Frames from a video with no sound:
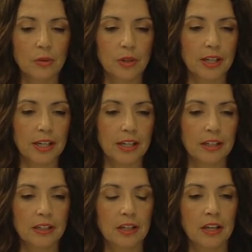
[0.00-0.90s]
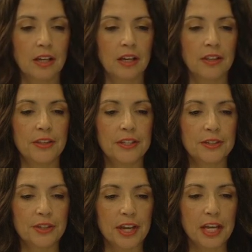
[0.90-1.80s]
Okay.
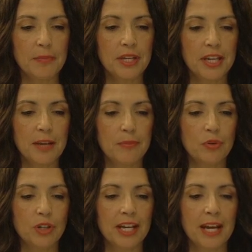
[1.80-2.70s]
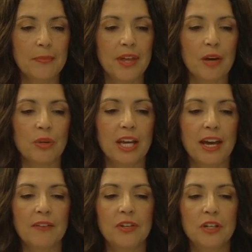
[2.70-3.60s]
This APA boot camp that we
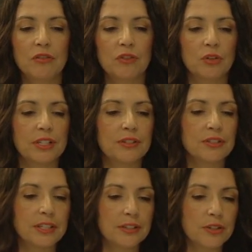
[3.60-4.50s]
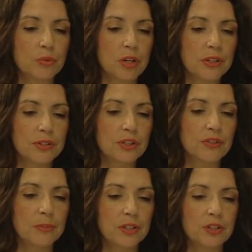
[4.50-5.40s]
have here, for instance, well, this is
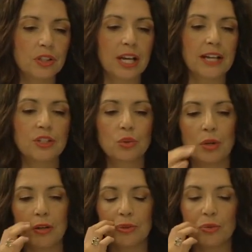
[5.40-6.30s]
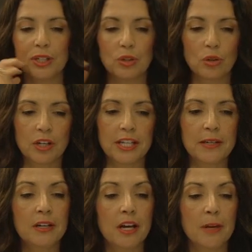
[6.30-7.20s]
from the July 12th
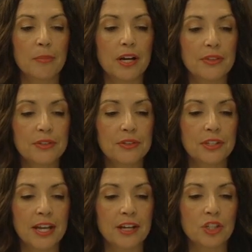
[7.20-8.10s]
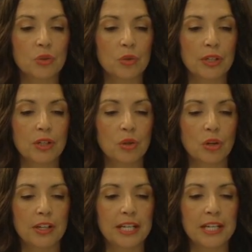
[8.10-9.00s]
recording, but this is an actual
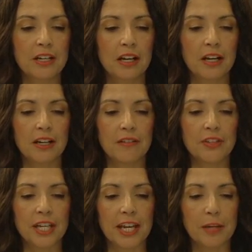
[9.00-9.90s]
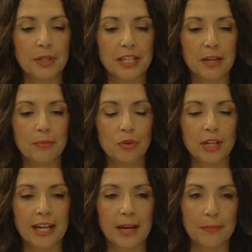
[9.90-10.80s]
recording of the APA
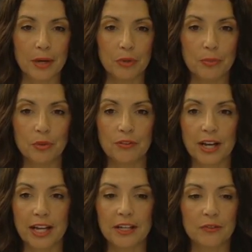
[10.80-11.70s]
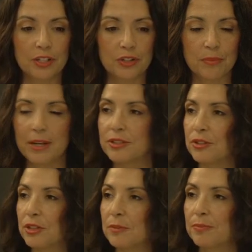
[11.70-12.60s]
boot camp that we provide every
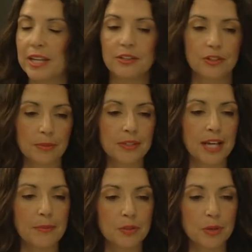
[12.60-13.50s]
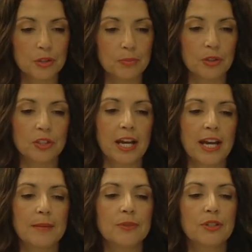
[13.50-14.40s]
semester and sometimes multiple
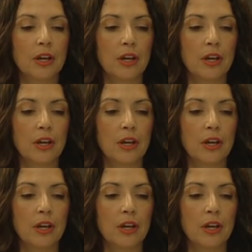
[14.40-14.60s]
times.